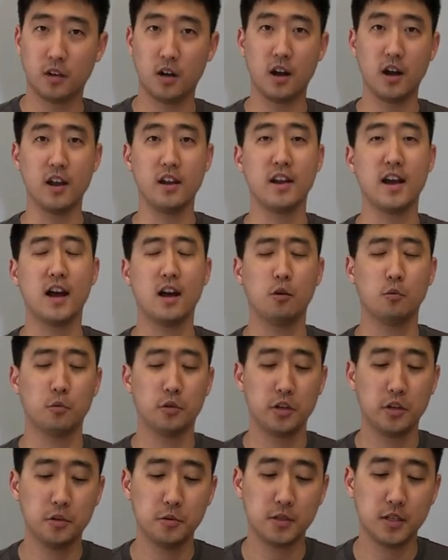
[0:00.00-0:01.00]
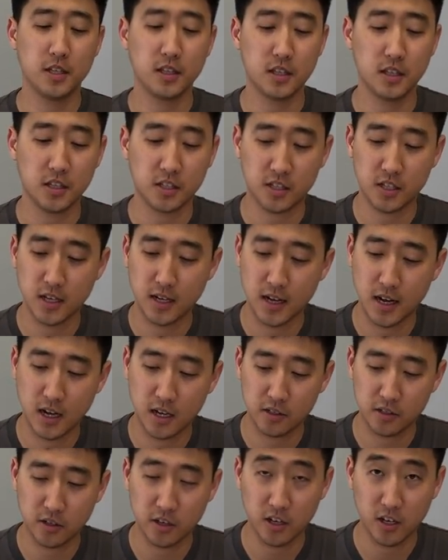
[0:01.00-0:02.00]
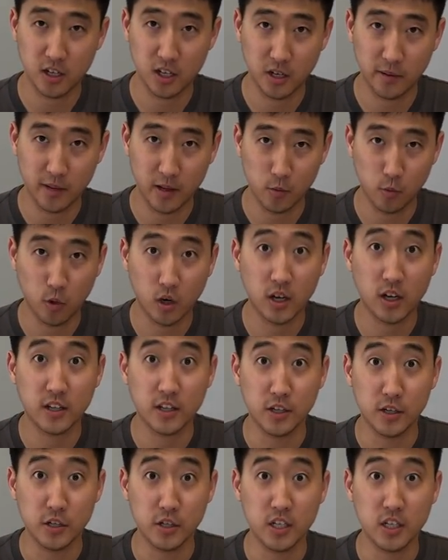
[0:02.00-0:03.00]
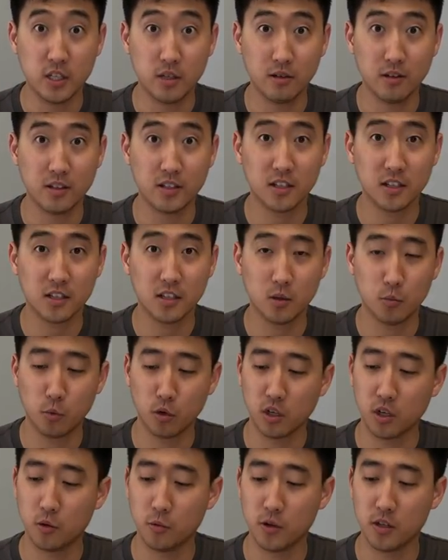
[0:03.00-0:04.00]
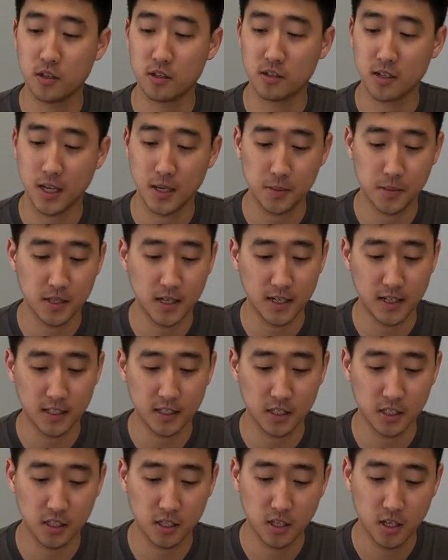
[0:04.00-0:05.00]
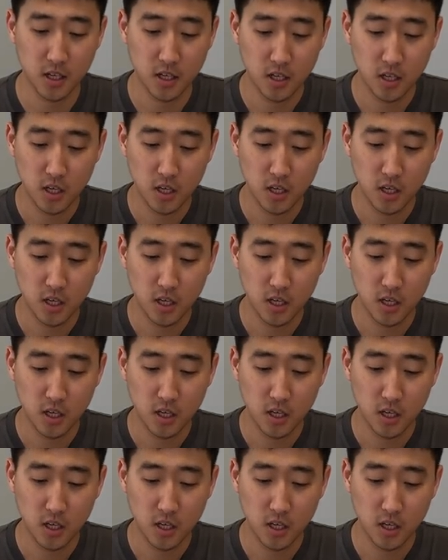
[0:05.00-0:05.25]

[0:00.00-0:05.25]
All right, now we're using the Sennheiser E W one hundred G three system. We're gonna read the same sentence.